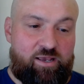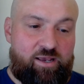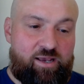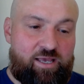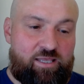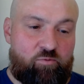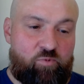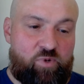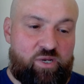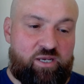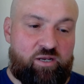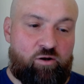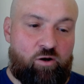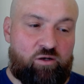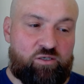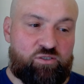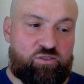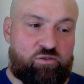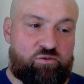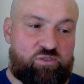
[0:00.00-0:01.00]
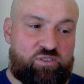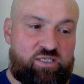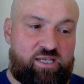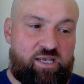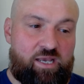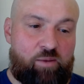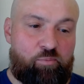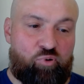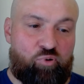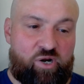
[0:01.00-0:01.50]
And then we can also see
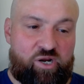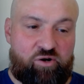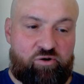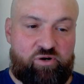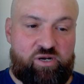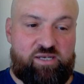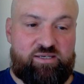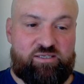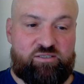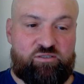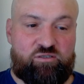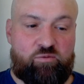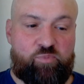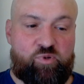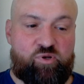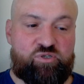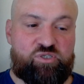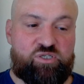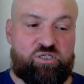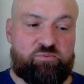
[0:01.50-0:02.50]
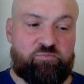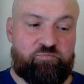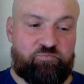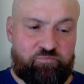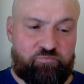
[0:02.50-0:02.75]
a priority distribution.